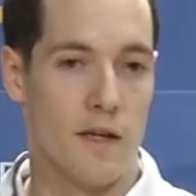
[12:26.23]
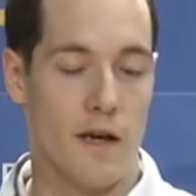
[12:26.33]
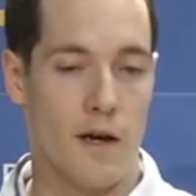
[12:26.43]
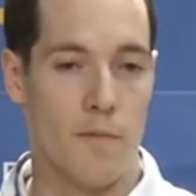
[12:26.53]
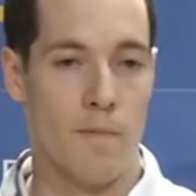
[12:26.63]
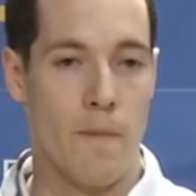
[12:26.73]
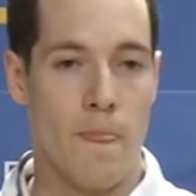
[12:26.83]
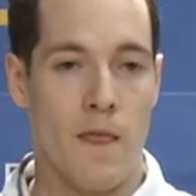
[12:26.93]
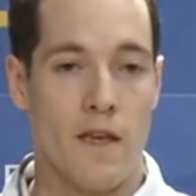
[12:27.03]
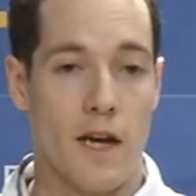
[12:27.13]

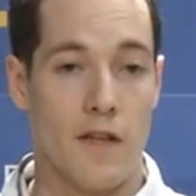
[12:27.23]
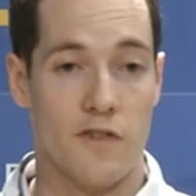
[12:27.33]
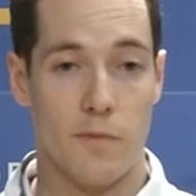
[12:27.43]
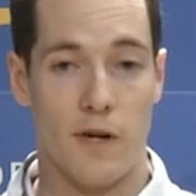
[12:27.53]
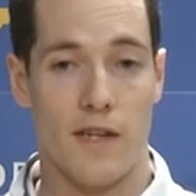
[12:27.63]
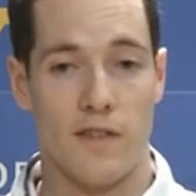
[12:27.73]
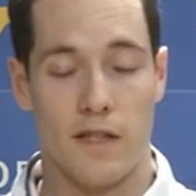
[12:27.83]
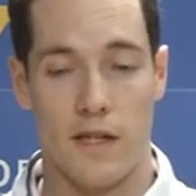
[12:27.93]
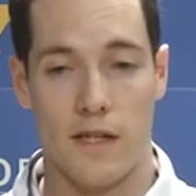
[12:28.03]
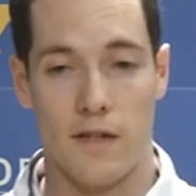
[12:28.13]
And
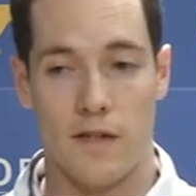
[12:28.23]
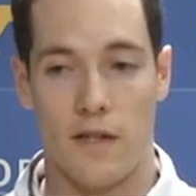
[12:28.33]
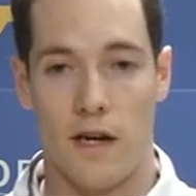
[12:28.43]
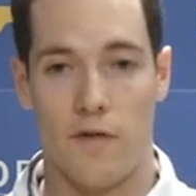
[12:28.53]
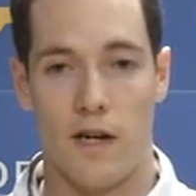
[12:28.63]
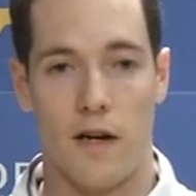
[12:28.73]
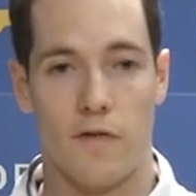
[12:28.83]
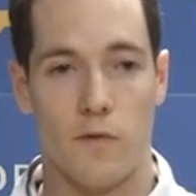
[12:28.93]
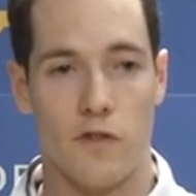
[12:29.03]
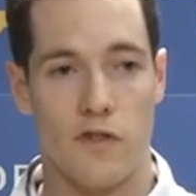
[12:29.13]
surprisingly, I read
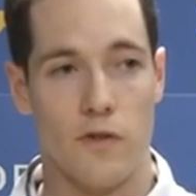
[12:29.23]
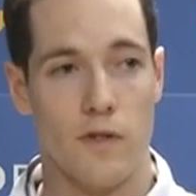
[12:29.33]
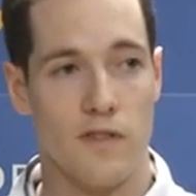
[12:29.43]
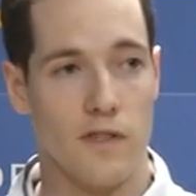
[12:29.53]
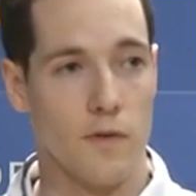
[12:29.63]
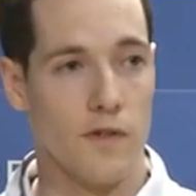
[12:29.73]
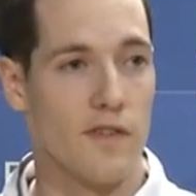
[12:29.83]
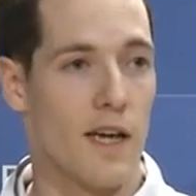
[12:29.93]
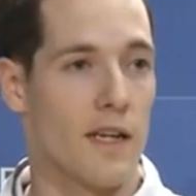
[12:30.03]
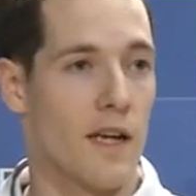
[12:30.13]
afterwards too, it's still the
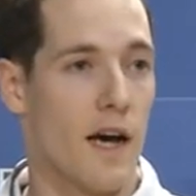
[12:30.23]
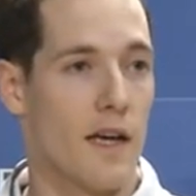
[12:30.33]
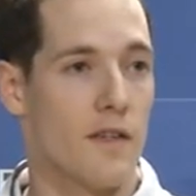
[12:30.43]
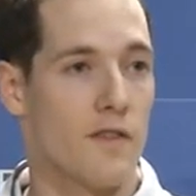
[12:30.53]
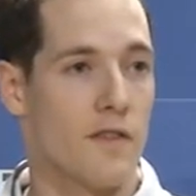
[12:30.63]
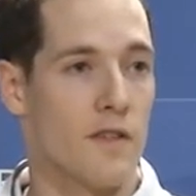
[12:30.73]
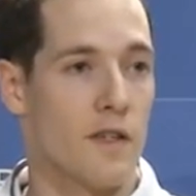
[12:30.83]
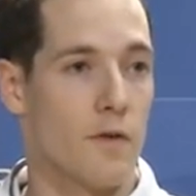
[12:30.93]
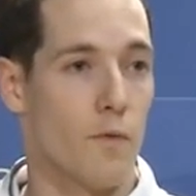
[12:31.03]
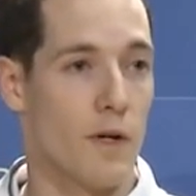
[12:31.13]
second highest
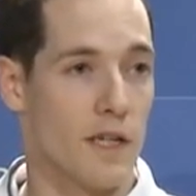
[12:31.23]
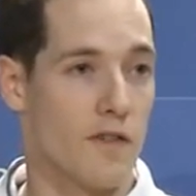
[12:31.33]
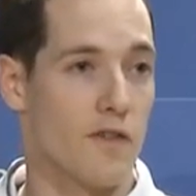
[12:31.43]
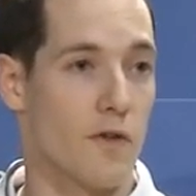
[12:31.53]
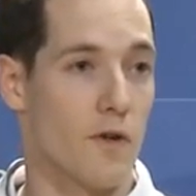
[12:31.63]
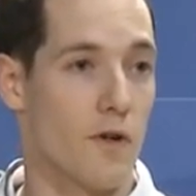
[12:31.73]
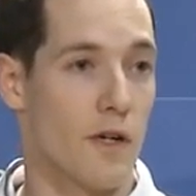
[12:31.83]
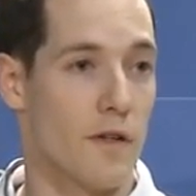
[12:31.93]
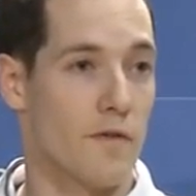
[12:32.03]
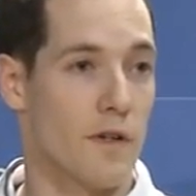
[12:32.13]
winning score
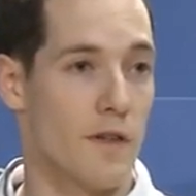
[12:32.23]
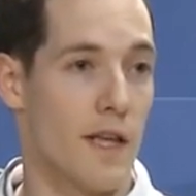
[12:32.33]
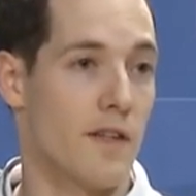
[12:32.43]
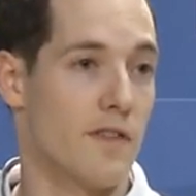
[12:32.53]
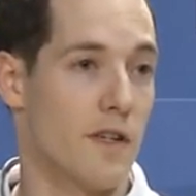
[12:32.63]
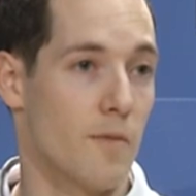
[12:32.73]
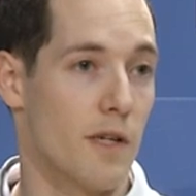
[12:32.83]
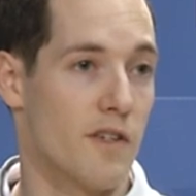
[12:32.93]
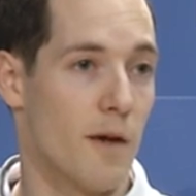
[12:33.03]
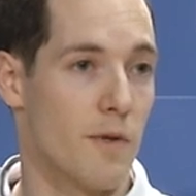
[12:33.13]
at the
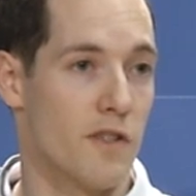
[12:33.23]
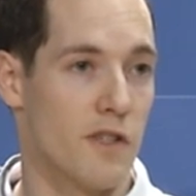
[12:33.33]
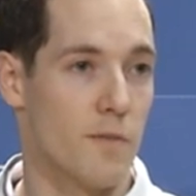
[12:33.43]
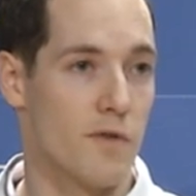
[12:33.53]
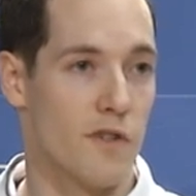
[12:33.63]
NCAA championship.